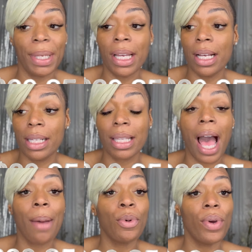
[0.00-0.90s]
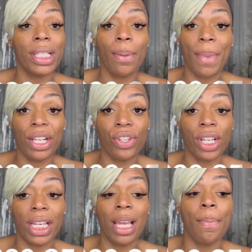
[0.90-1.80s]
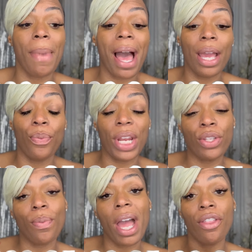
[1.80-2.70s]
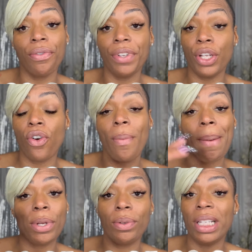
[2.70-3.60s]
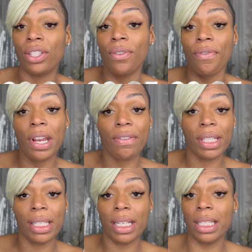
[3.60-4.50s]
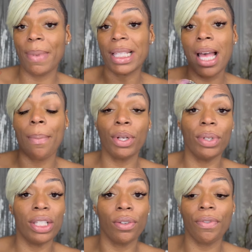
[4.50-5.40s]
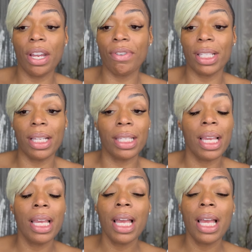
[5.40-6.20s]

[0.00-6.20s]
because I'm going to mention in my, when I do my other video on my Middle Eastern fragrances, my top Middle Eastern fragrances,